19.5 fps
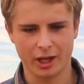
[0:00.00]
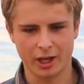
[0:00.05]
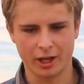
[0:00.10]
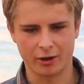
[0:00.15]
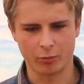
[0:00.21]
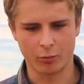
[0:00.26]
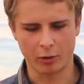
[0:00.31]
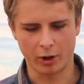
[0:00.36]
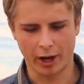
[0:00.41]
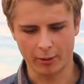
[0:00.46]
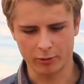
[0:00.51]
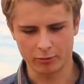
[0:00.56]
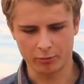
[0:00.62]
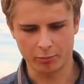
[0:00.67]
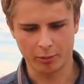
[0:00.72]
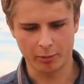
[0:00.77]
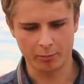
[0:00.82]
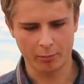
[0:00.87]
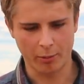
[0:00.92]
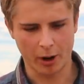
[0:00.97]
And when I was
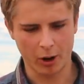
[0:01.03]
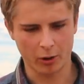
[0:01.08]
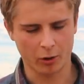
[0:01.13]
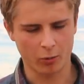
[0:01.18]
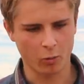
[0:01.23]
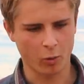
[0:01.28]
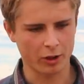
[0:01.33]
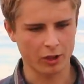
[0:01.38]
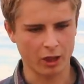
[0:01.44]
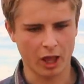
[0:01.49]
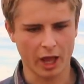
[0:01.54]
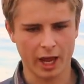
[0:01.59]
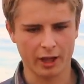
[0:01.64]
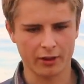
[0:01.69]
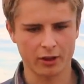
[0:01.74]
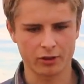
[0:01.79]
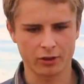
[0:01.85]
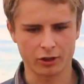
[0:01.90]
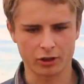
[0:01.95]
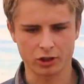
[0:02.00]
about on one
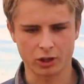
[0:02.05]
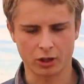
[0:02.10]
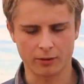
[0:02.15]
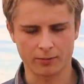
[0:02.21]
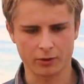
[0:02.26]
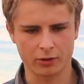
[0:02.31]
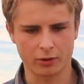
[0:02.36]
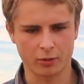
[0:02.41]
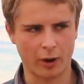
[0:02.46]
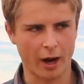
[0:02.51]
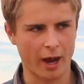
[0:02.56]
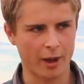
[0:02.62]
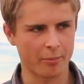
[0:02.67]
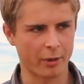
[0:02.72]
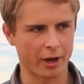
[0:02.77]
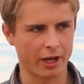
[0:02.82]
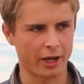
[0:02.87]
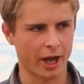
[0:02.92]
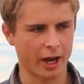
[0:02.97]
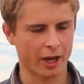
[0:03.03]
leg, then the sheriffs grab
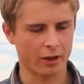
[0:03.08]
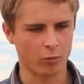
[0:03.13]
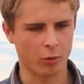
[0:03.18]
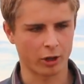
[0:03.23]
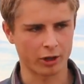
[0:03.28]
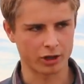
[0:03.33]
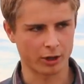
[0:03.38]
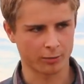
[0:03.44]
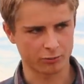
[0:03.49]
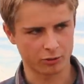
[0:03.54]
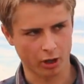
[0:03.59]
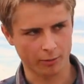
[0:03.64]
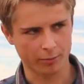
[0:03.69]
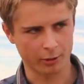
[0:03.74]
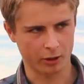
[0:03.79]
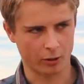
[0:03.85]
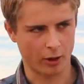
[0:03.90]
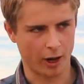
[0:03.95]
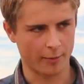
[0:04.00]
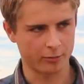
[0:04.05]
my neck. One jumps up
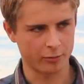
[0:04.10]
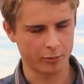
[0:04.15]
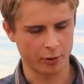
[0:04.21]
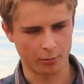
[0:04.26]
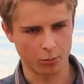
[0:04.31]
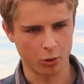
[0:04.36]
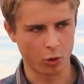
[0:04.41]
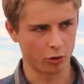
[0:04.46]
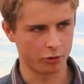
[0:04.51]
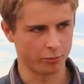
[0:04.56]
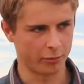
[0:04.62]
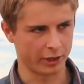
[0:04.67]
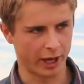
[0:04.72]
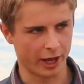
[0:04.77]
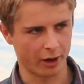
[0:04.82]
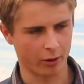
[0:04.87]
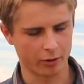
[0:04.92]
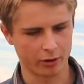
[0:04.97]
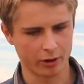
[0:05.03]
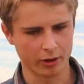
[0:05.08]
and grabs me and pulls me
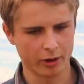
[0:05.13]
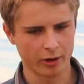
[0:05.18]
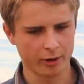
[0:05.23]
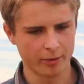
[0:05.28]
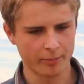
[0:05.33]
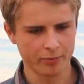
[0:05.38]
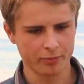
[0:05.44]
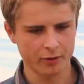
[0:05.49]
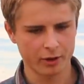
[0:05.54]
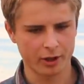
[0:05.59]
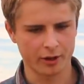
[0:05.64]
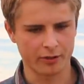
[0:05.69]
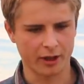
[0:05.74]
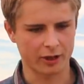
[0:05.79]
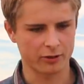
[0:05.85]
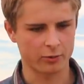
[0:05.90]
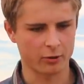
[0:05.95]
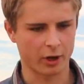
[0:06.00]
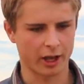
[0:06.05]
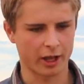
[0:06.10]
down. And
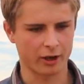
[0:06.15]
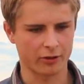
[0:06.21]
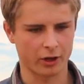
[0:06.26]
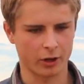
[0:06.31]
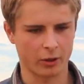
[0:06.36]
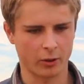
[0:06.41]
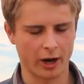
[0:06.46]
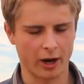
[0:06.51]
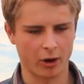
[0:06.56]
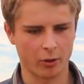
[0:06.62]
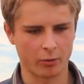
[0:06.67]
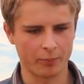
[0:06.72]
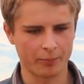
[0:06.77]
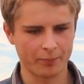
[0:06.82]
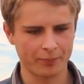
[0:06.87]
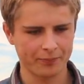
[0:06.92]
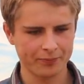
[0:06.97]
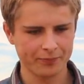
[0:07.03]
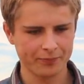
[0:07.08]
that's when I hit the ground.